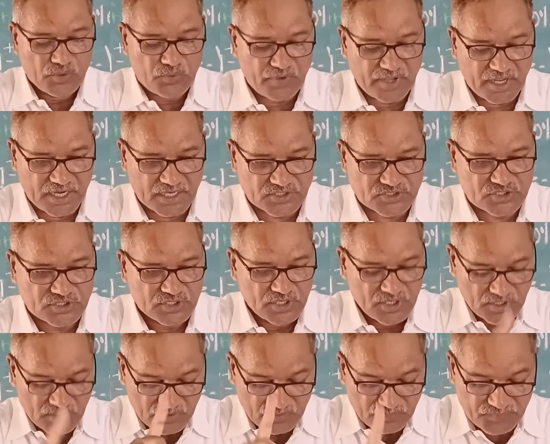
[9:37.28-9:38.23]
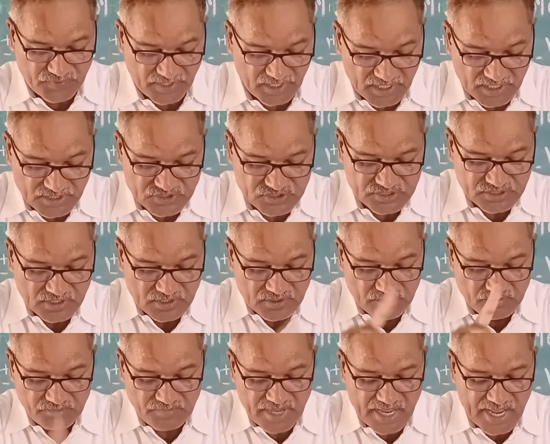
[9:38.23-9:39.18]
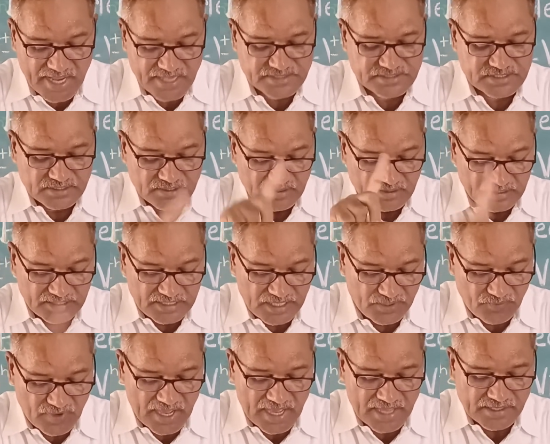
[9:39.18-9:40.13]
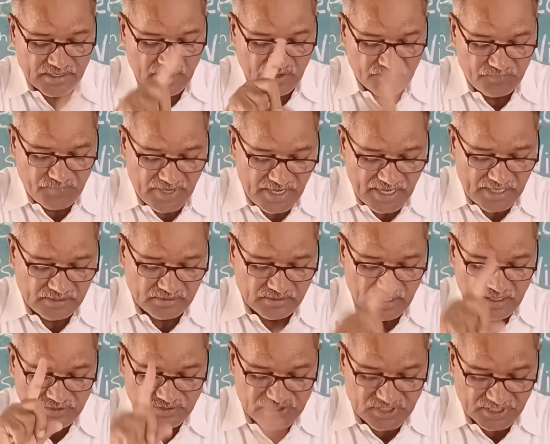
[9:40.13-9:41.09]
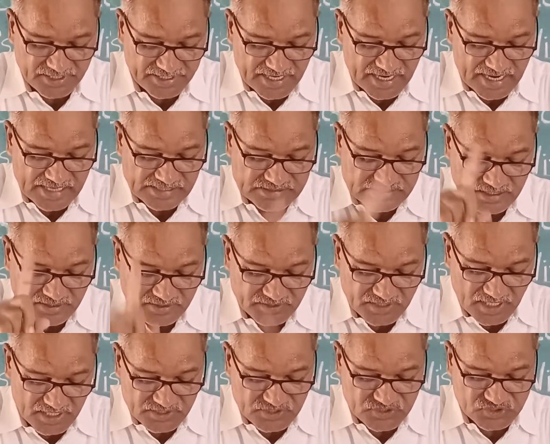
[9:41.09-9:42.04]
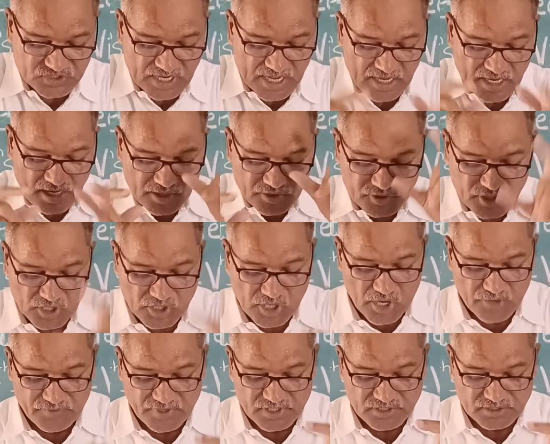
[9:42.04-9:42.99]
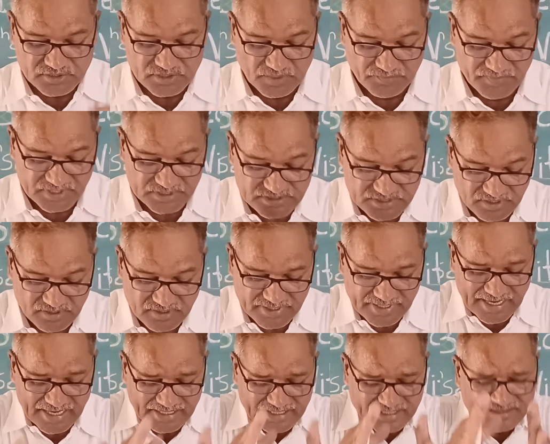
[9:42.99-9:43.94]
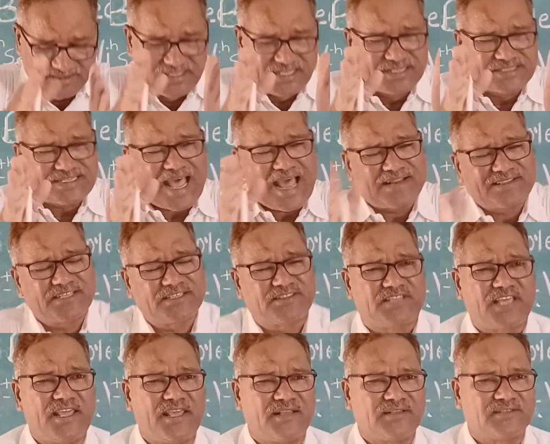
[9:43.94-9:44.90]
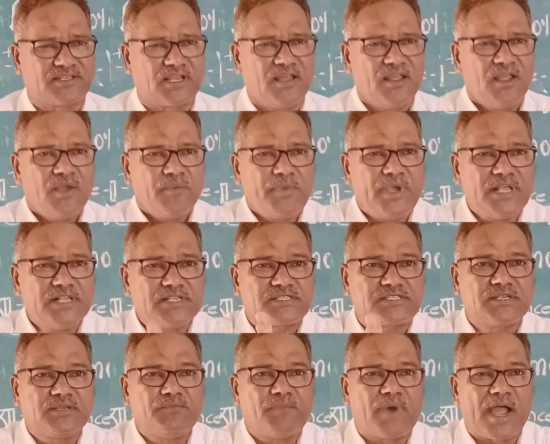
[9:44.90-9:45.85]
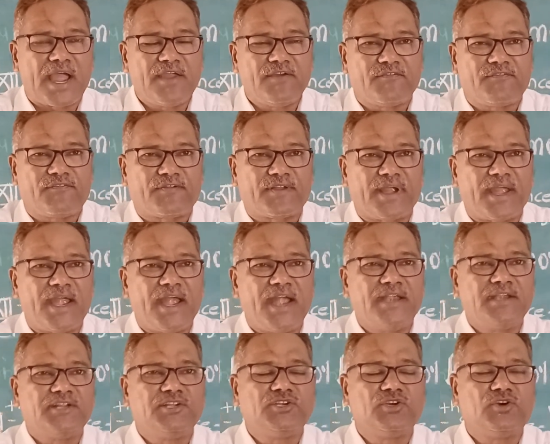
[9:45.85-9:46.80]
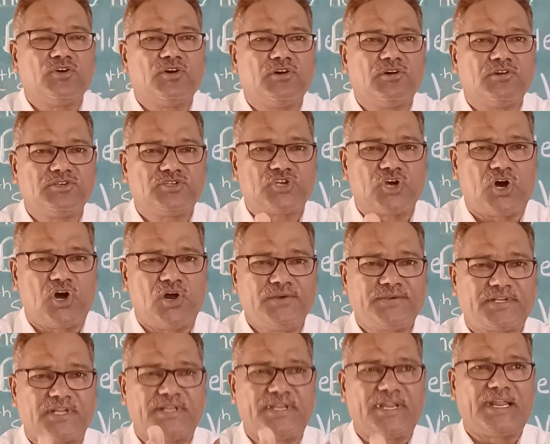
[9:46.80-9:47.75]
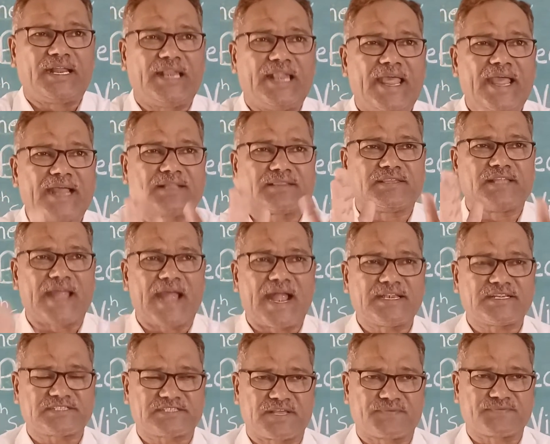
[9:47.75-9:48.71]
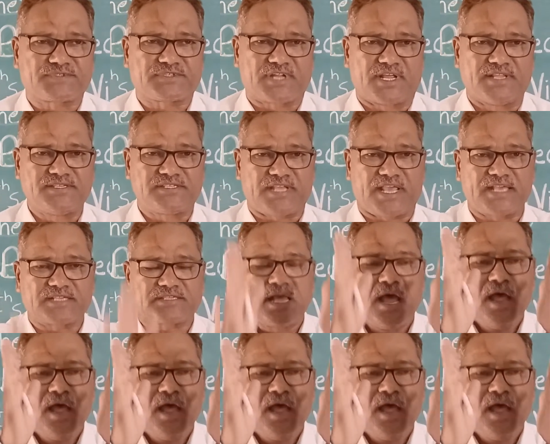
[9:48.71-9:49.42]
wheat, fish, maize, liver, milk, cereals, yeast, yellowish. Means really these are the things. Means my friend, you don't neglect that substances,